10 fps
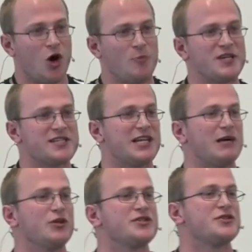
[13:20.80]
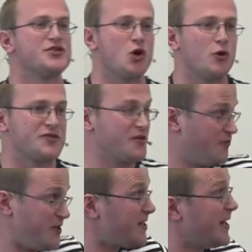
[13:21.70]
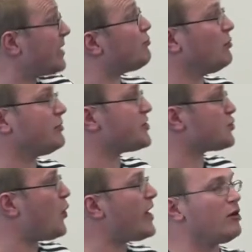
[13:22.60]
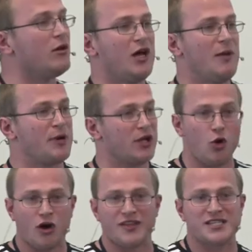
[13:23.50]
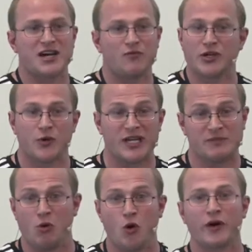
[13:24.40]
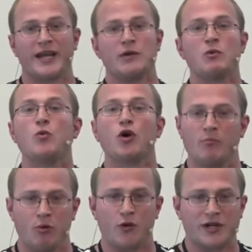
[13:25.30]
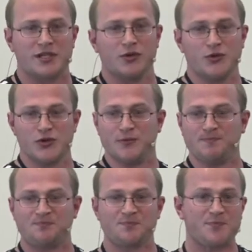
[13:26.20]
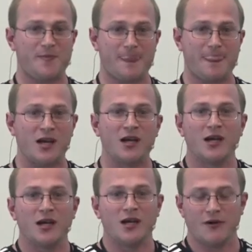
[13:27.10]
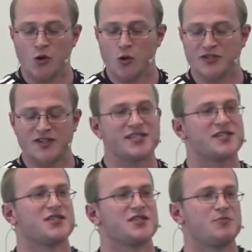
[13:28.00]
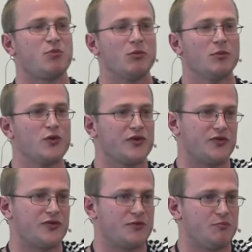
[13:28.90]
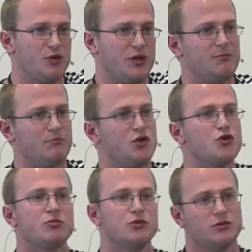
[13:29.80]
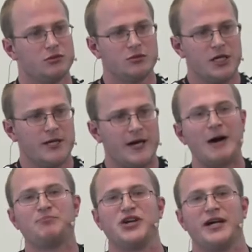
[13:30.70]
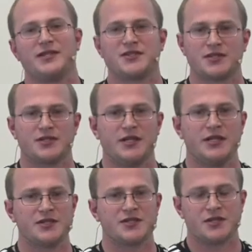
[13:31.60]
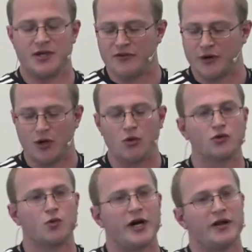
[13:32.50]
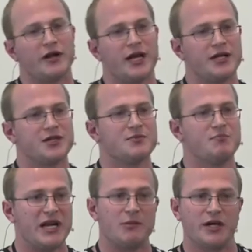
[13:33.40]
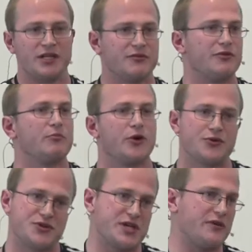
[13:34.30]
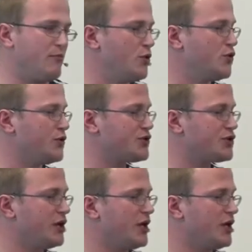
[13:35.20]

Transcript: Optics enable us to solve sophisticated problems as well, but a lot of the stuff we're doing is boring and we want a boring solution. Of course, this problem with immutable updates is a very old one, and many, many different approaches have emerged.